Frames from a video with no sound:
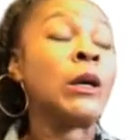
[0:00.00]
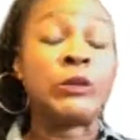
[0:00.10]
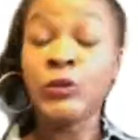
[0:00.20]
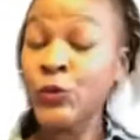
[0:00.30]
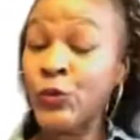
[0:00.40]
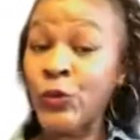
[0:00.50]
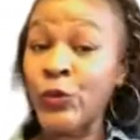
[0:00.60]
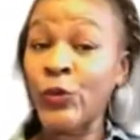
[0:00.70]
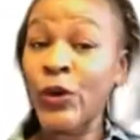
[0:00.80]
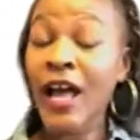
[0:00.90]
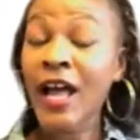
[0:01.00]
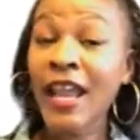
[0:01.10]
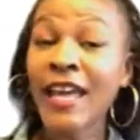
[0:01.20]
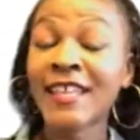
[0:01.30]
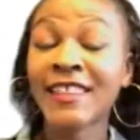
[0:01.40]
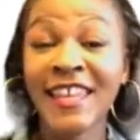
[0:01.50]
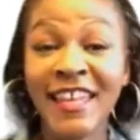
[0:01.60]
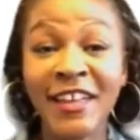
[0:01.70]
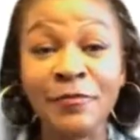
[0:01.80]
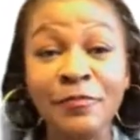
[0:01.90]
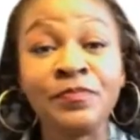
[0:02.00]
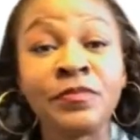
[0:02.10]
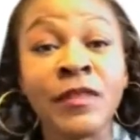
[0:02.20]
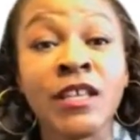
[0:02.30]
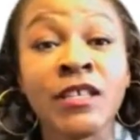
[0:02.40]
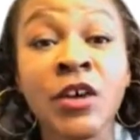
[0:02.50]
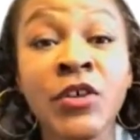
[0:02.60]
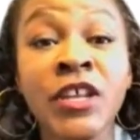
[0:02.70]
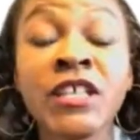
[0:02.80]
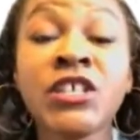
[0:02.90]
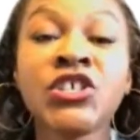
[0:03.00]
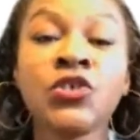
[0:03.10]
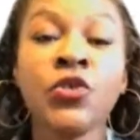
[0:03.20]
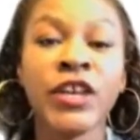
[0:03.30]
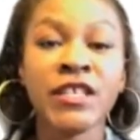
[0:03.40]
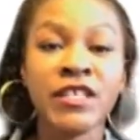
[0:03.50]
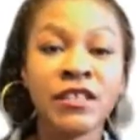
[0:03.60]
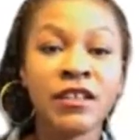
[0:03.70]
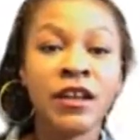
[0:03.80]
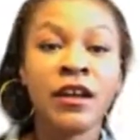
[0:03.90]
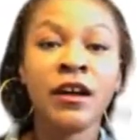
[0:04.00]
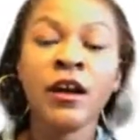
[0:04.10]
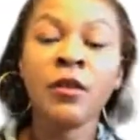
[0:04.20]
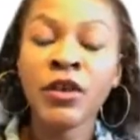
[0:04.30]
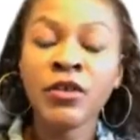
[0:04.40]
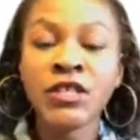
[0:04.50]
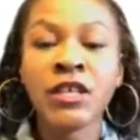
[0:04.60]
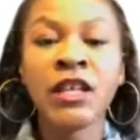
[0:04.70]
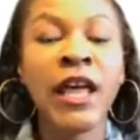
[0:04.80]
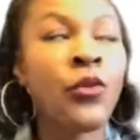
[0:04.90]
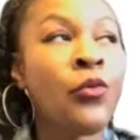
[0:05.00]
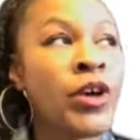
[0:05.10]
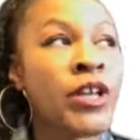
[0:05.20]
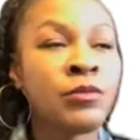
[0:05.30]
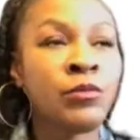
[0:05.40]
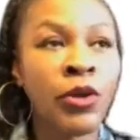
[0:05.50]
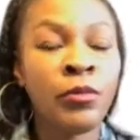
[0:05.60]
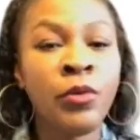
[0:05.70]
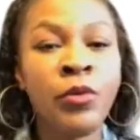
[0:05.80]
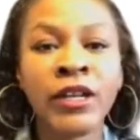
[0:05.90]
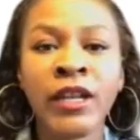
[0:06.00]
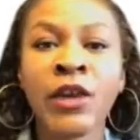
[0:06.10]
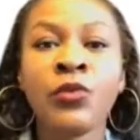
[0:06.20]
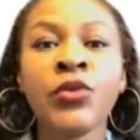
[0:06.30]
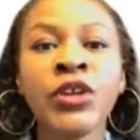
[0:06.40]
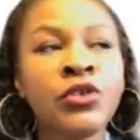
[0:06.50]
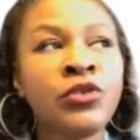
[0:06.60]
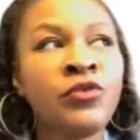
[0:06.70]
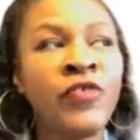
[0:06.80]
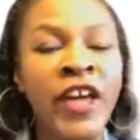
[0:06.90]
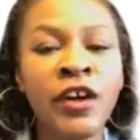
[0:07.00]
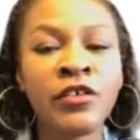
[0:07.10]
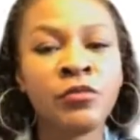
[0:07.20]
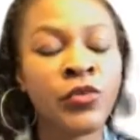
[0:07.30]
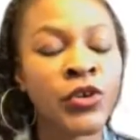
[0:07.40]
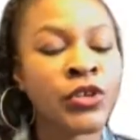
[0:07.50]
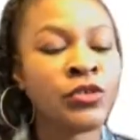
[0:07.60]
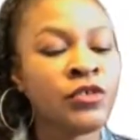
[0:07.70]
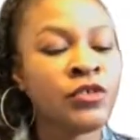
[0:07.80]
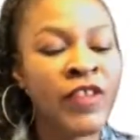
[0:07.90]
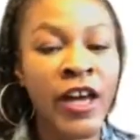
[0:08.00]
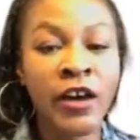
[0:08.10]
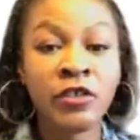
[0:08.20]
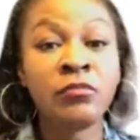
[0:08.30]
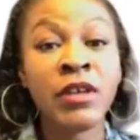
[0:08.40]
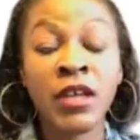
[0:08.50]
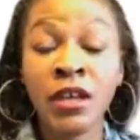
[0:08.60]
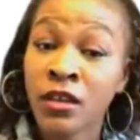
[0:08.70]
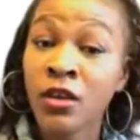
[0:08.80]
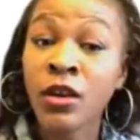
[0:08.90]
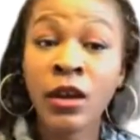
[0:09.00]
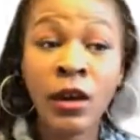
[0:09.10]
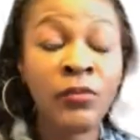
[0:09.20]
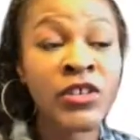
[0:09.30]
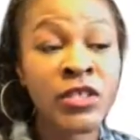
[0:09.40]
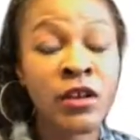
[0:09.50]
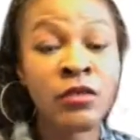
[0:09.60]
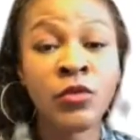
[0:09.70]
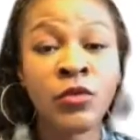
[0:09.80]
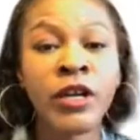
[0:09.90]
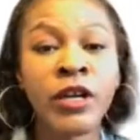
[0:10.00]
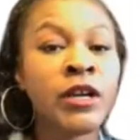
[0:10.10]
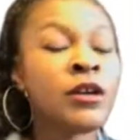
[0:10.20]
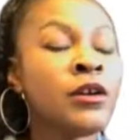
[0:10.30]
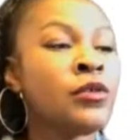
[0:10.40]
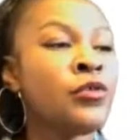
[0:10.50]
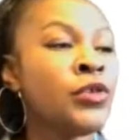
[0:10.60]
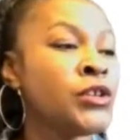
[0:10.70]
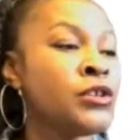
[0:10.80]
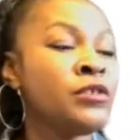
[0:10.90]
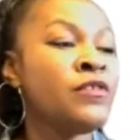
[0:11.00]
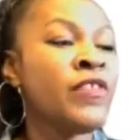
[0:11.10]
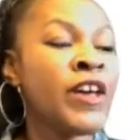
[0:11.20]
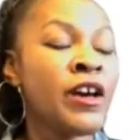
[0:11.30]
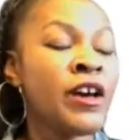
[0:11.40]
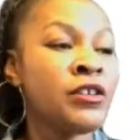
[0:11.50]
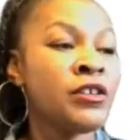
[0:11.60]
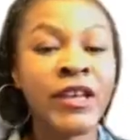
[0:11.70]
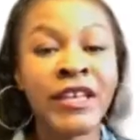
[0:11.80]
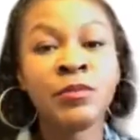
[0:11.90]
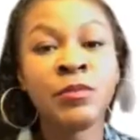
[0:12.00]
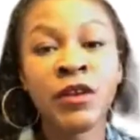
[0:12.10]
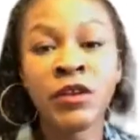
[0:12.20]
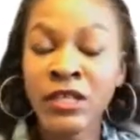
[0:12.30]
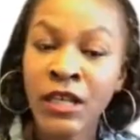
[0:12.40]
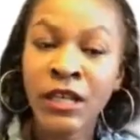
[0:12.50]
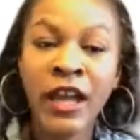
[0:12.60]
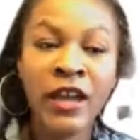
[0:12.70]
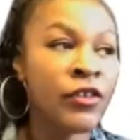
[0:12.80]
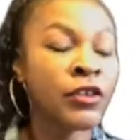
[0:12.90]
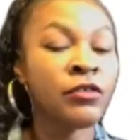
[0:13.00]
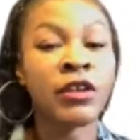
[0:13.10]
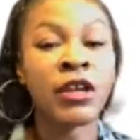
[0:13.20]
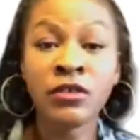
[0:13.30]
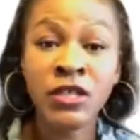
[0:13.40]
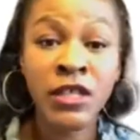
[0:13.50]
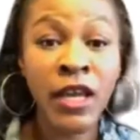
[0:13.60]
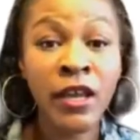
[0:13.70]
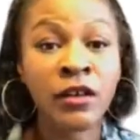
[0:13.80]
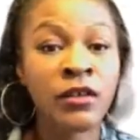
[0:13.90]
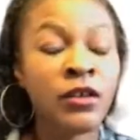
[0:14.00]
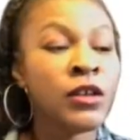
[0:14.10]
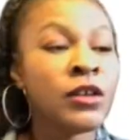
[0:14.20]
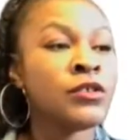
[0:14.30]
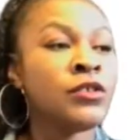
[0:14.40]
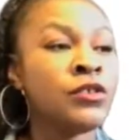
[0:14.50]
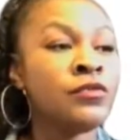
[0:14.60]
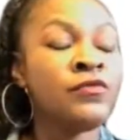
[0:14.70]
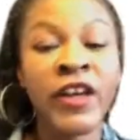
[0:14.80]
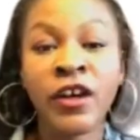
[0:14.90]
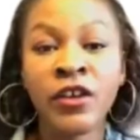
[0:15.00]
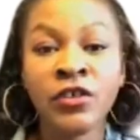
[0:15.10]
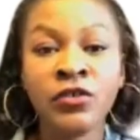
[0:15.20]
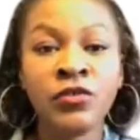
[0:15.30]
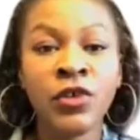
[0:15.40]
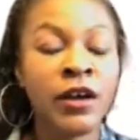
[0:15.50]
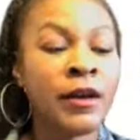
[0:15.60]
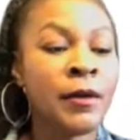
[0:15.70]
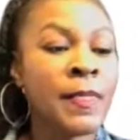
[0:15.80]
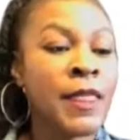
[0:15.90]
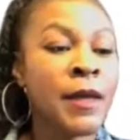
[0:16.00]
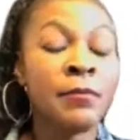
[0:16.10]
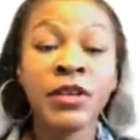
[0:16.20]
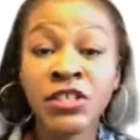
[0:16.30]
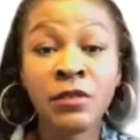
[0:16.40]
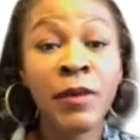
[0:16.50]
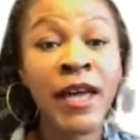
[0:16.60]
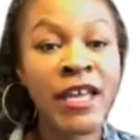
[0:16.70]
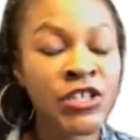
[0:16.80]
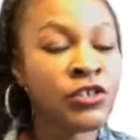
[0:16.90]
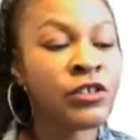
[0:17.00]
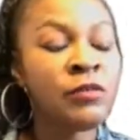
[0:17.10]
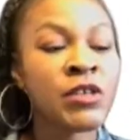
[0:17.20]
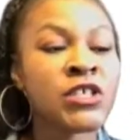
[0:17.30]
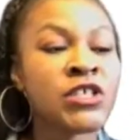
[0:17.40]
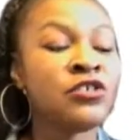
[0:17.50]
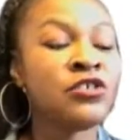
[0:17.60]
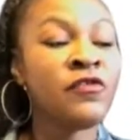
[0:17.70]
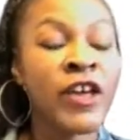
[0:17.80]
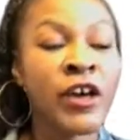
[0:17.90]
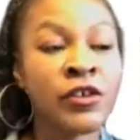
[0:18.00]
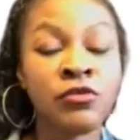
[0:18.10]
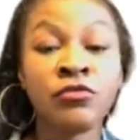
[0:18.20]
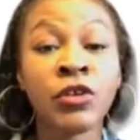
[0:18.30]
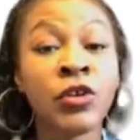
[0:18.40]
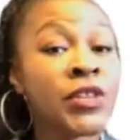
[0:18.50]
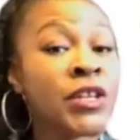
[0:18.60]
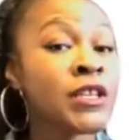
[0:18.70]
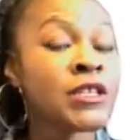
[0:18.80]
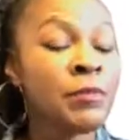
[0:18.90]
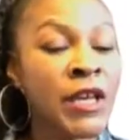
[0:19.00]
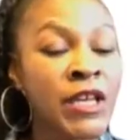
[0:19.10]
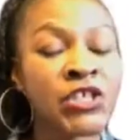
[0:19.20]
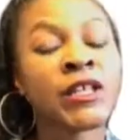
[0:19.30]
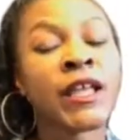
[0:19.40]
Ooh, I like that. So it is a choice. Almost in like what's more important. Like, what do you value more? Do you value being in your comfort zone more? Or do you value experiencing life on a grander scale? Do you value pushing past your limits? Do you value growth and expansion?